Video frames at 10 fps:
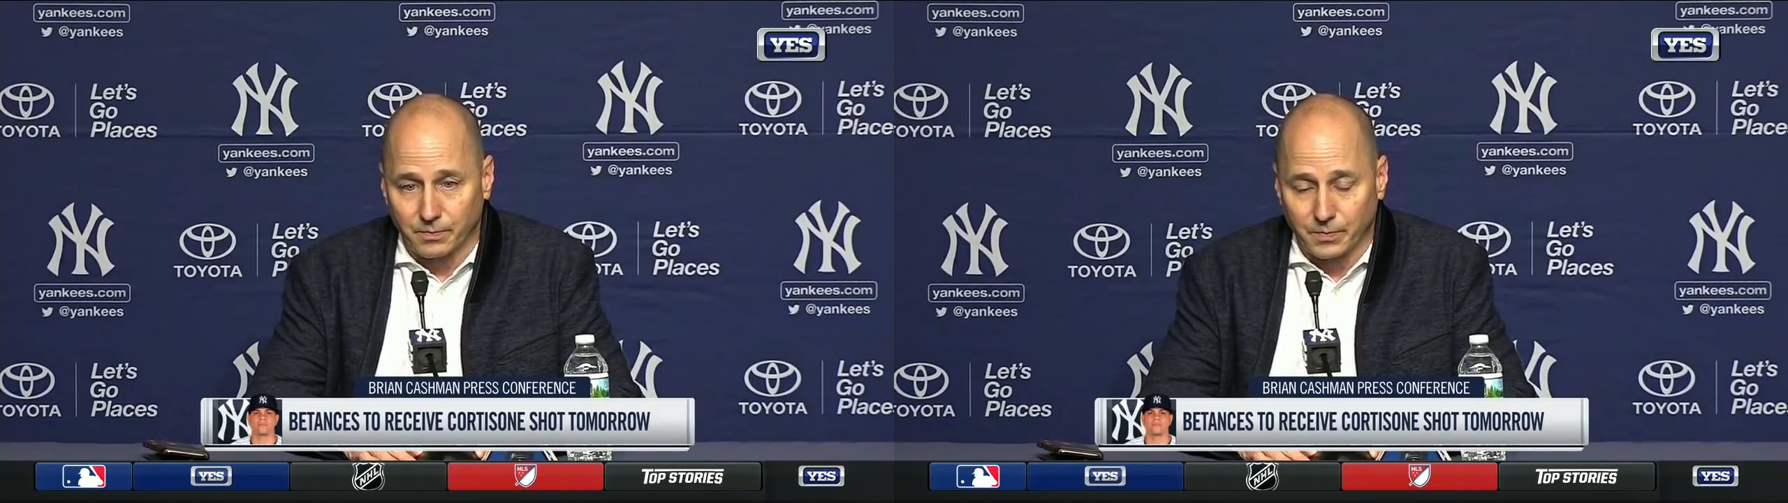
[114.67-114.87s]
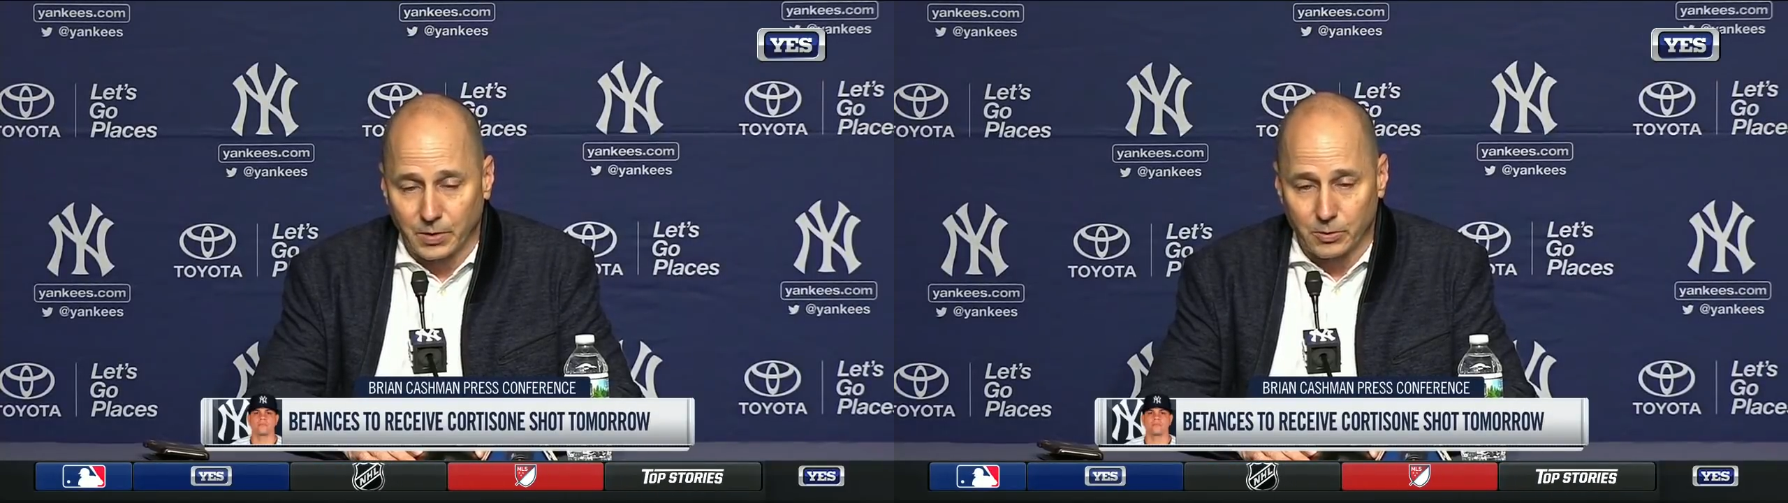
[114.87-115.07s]

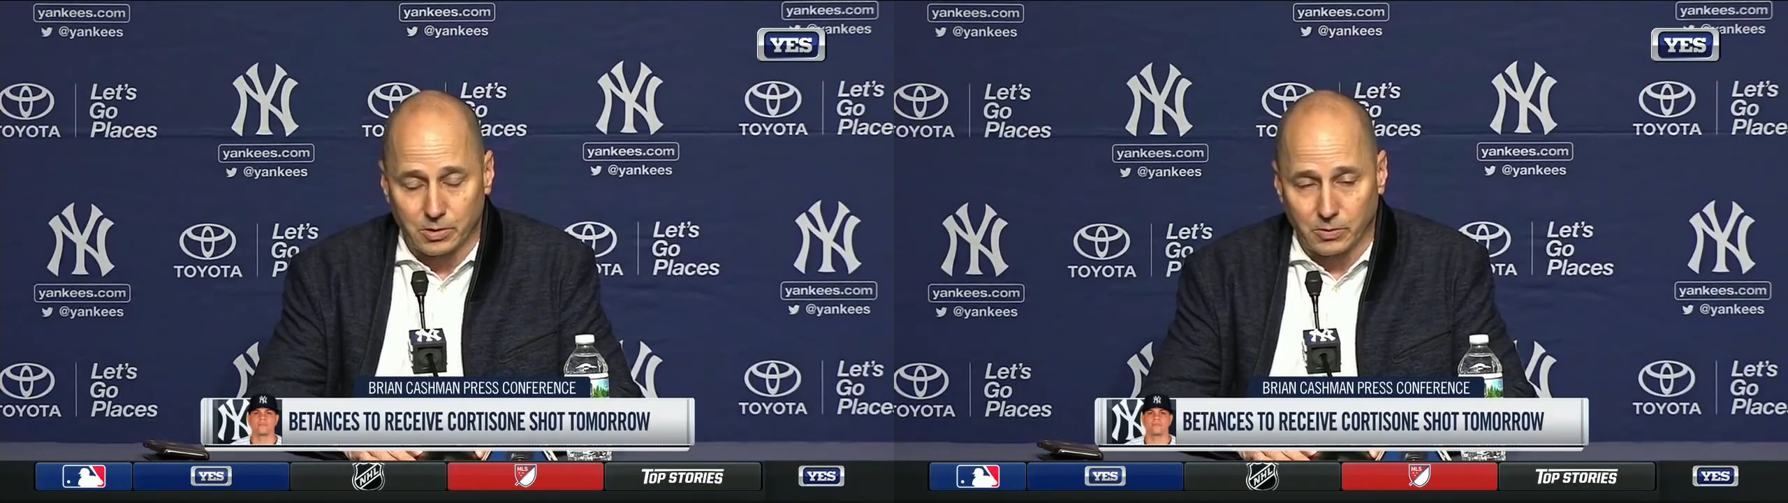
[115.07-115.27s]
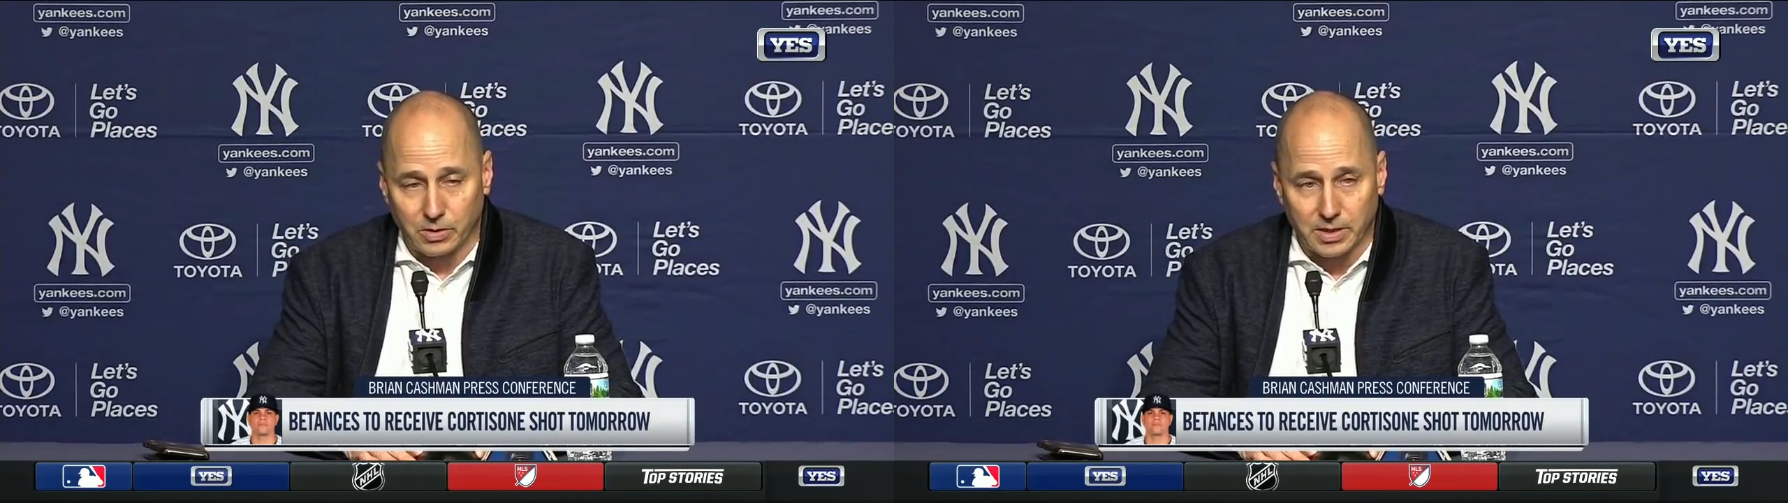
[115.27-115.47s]

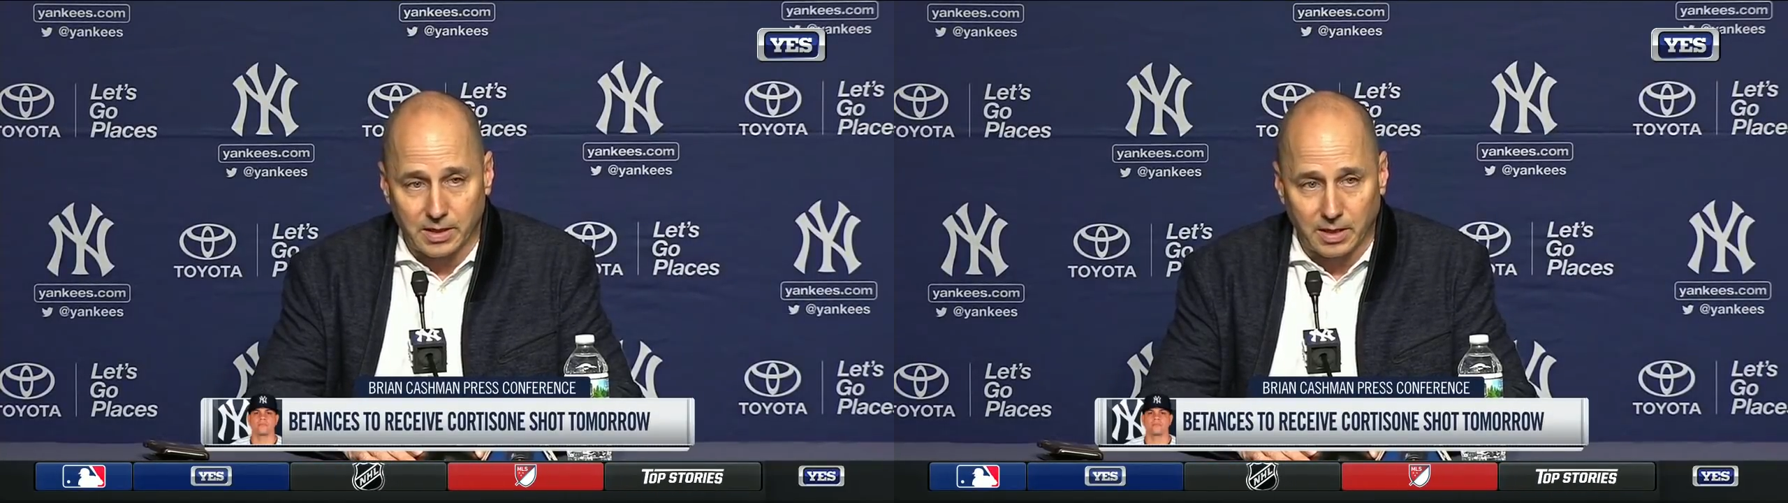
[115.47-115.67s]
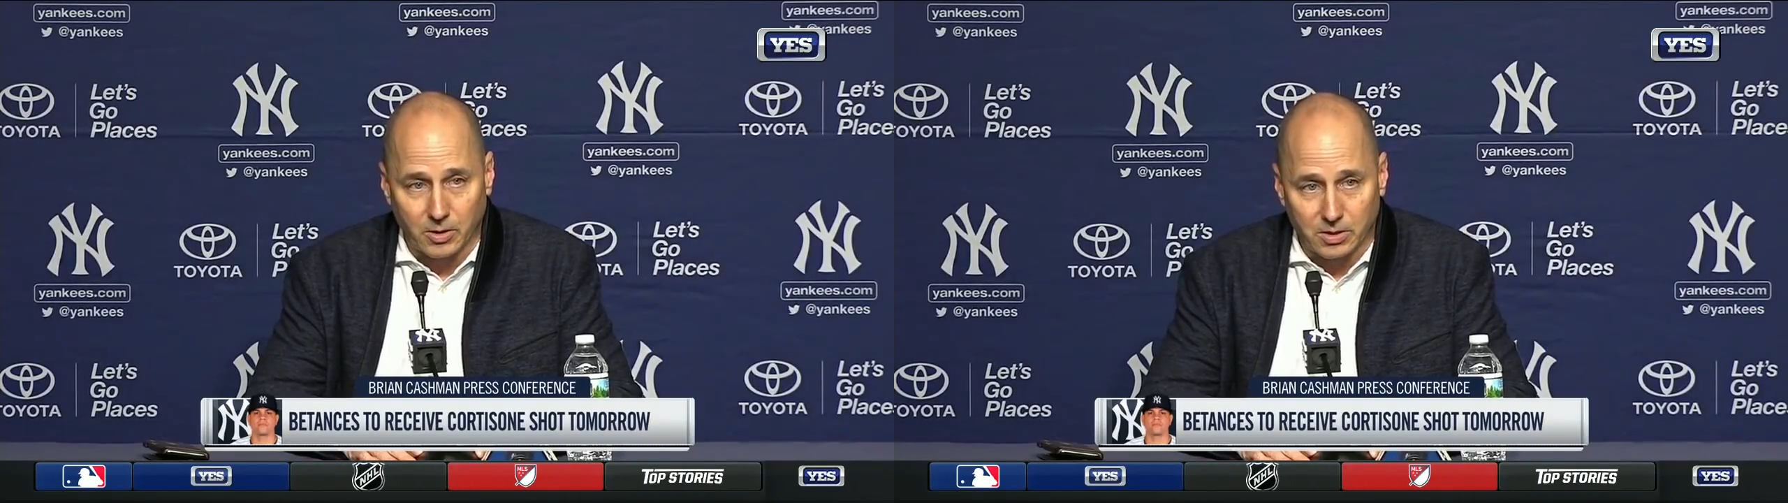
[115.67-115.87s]
usually would take care of